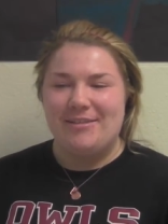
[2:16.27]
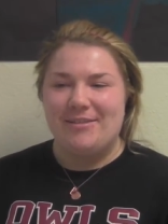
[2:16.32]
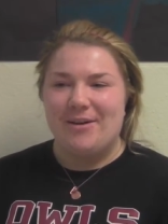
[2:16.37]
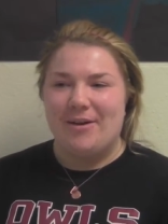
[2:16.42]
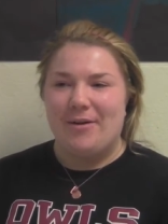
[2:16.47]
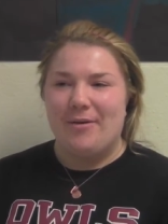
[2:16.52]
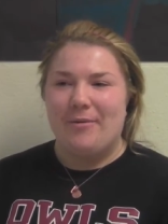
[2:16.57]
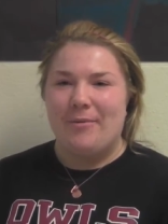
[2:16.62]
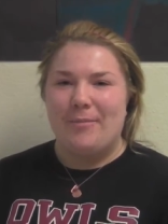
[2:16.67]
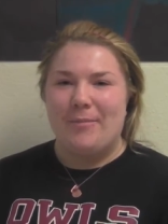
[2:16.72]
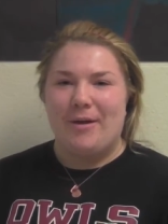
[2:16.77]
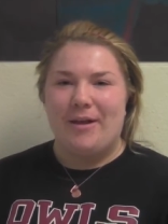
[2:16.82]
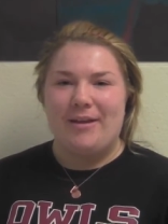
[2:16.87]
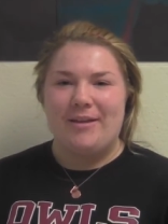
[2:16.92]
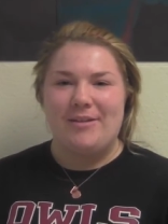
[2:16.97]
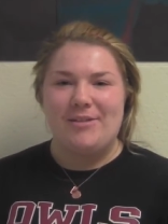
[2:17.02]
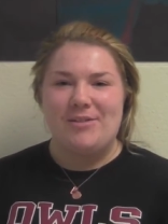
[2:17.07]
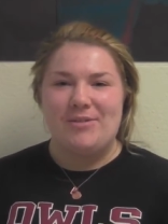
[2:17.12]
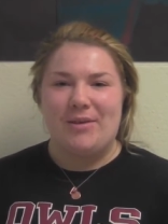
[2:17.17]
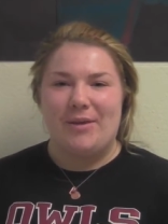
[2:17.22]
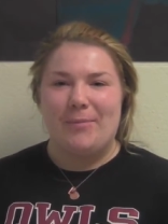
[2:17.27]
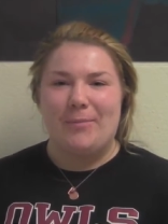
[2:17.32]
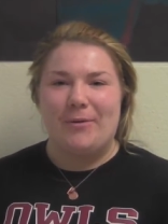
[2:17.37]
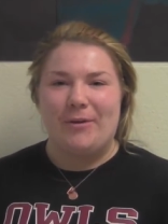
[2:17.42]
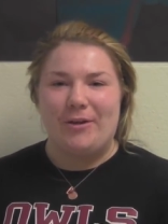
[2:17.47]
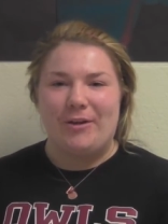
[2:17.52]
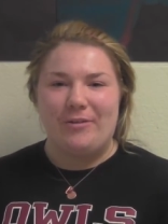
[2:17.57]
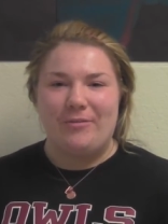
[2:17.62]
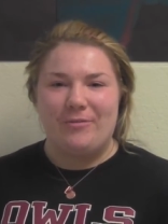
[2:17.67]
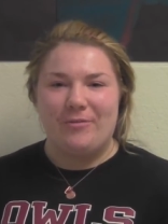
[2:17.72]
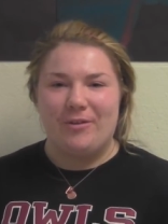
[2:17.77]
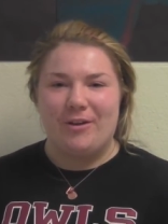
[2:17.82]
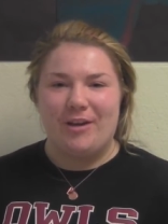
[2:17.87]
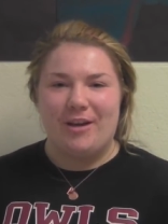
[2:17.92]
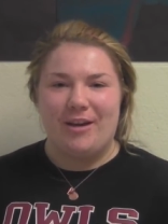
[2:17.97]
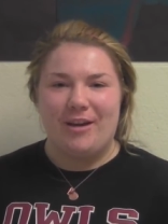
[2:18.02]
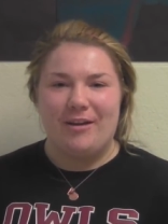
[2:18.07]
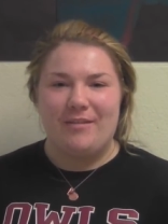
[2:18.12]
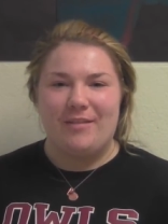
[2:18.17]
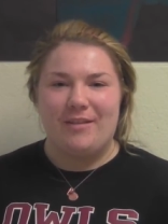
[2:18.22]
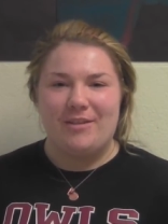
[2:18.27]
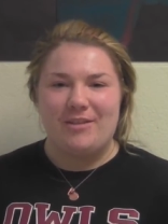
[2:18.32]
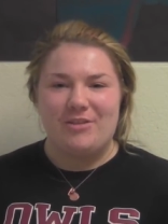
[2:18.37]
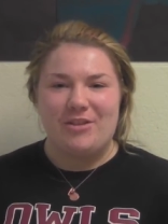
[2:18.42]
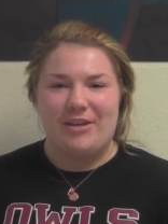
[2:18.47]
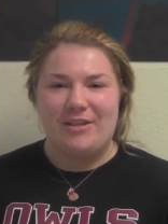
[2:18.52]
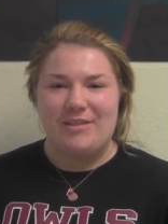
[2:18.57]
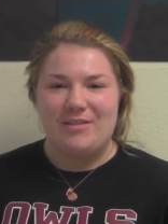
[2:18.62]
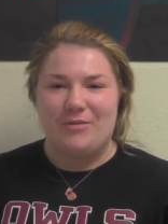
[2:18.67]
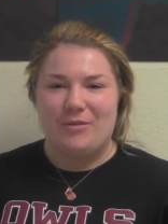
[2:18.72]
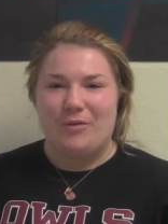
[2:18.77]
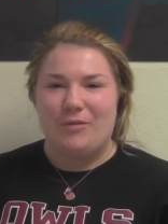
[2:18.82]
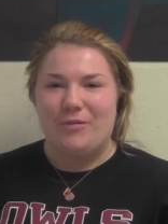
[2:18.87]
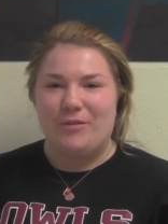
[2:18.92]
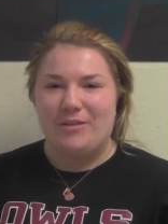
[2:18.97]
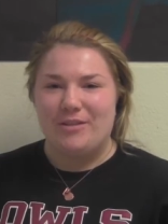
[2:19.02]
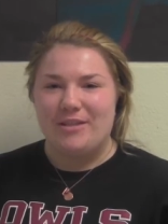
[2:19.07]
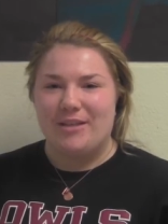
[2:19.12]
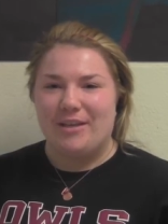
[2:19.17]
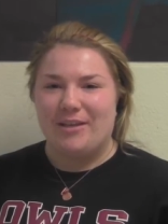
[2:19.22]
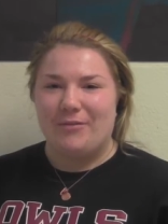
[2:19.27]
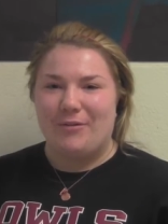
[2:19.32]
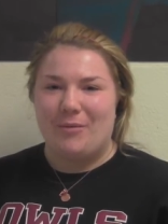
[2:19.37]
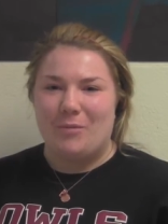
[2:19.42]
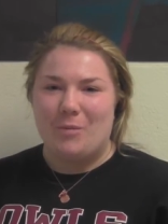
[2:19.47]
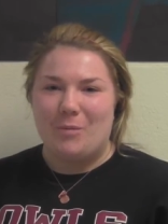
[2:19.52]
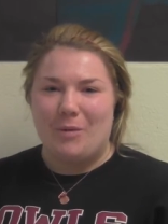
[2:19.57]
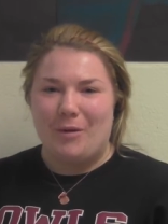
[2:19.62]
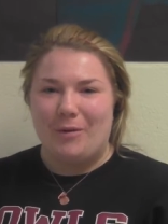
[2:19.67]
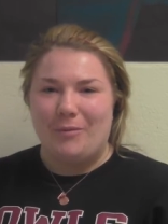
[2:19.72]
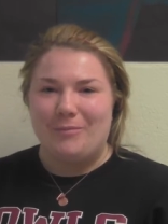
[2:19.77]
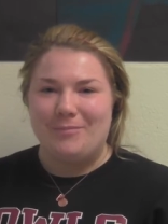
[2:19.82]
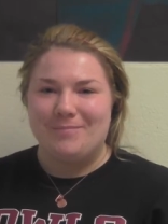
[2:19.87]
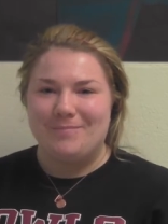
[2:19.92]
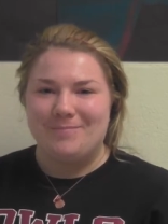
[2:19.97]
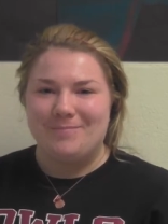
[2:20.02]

so I'm probably going to do like Bergen for a year and then transfer over to like Grand Hub.